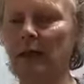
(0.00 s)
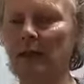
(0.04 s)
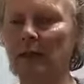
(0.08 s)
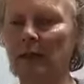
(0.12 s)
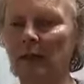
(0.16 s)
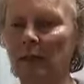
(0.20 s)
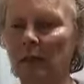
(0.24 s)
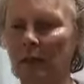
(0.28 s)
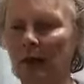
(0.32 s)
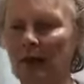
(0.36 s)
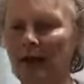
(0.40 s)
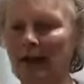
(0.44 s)

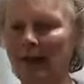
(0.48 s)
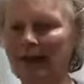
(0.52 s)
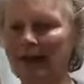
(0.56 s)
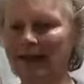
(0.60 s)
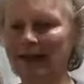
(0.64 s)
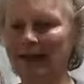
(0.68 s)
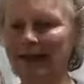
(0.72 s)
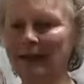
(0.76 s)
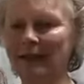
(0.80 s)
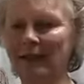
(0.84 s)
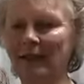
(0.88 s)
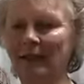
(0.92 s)
But I
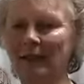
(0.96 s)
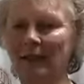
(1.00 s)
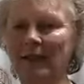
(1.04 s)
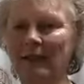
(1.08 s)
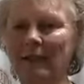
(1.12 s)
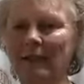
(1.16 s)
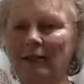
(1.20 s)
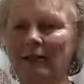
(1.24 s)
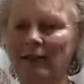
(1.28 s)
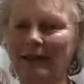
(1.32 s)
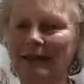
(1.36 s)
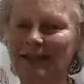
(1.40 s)
tend to think
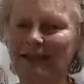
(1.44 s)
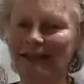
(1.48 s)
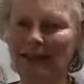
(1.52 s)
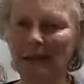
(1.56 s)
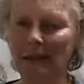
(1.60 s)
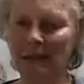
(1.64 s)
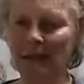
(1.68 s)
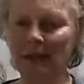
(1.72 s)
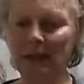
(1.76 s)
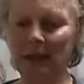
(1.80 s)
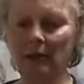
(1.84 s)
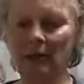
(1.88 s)
they're a little
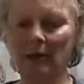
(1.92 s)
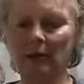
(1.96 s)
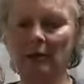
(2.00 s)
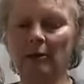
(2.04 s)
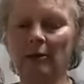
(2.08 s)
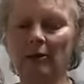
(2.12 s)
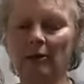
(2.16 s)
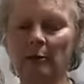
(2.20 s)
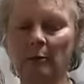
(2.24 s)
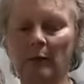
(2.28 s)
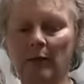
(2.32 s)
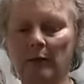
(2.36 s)
bit harder
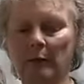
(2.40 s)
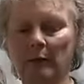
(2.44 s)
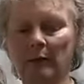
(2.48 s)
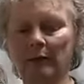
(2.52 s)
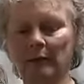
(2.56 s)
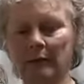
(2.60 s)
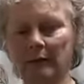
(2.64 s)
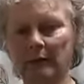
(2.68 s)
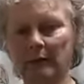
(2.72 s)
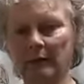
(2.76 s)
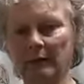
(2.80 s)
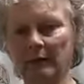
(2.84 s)
to work with
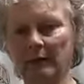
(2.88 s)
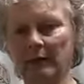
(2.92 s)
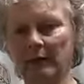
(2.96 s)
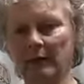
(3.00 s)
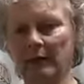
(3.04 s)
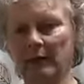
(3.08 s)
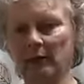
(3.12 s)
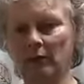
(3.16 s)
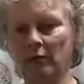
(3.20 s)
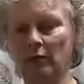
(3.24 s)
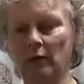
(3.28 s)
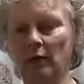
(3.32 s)
than the
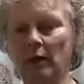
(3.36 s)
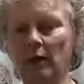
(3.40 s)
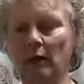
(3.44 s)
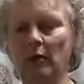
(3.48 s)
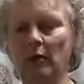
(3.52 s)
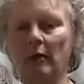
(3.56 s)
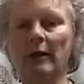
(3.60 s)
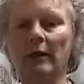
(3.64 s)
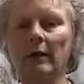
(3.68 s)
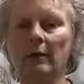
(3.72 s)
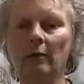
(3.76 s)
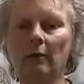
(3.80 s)
single row,
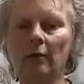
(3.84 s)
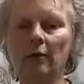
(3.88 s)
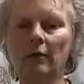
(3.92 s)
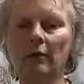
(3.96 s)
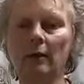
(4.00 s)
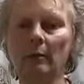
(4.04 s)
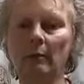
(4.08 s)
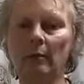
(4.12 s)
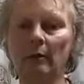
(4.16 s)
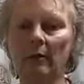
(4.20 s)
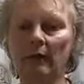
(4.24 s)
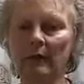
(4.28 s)
and they're also
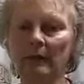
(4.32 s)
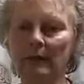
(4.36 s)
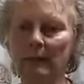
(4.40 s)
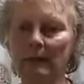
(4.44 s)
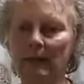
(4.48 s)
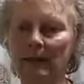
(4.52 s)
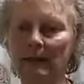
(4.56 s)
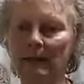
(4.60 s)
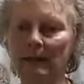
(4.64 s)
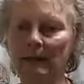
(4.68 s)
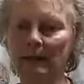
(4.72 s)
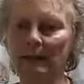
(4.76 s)
more
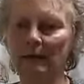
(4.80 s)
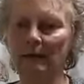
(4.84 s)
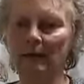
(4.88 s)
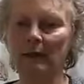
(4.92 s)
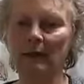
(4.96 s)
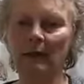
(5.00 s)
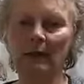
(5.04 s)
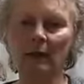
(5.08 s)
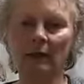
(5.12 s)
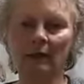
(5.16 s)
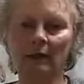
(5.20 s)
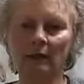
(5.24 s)
expensive.
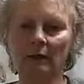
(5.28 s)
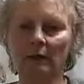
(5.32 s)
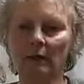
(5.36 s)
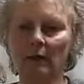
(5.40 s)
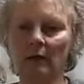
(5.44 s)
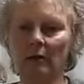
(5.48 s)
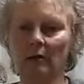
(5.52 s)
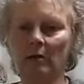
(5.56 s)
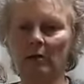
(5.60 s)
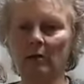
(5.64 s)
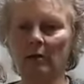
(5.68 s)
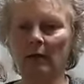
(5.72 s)

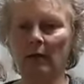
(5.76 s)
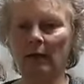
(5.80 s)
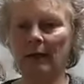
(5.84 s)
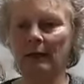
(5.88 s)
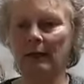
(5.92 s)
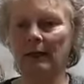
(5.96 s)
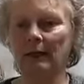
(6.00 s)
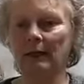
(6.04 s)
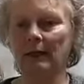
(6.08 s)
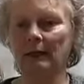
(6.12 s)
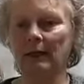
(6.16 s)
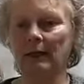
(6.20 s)
So I
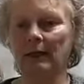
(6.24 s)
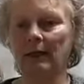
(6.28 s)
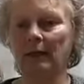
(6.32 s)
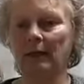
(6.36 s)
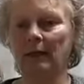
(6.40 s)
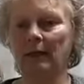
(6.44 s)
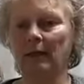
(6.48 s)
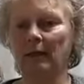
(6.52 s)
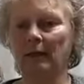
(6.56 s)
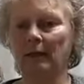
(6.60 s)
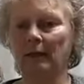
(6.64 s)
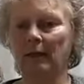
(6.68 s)
guess I
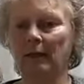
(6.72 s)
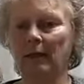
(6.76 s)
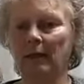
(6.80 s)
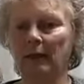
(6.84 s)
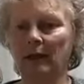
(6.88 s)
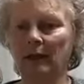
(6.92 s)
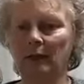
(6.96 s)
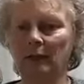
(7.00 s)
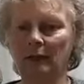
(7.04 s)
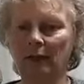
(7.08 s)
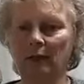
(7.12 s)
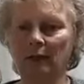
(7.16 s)
think that
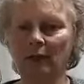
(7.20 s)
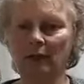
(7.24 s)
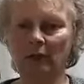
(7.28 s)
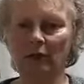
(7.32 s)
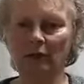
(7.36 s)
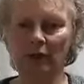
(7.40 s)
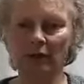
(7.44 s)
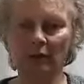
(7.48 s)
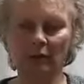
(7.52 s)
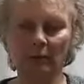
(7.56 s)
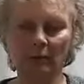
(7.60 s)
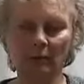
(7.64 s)
there's
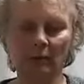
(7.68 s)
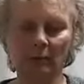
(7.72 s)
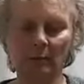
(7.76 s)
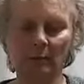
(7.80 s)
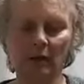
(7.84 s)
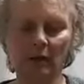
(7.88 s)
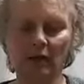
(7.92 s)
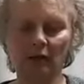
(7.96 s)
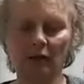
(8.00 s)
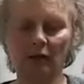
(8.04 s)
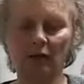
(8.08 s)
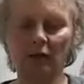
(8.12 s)
just as
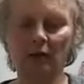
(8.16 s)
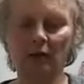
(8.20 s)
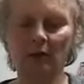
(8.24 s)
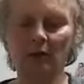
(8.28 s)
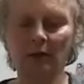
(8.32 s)
much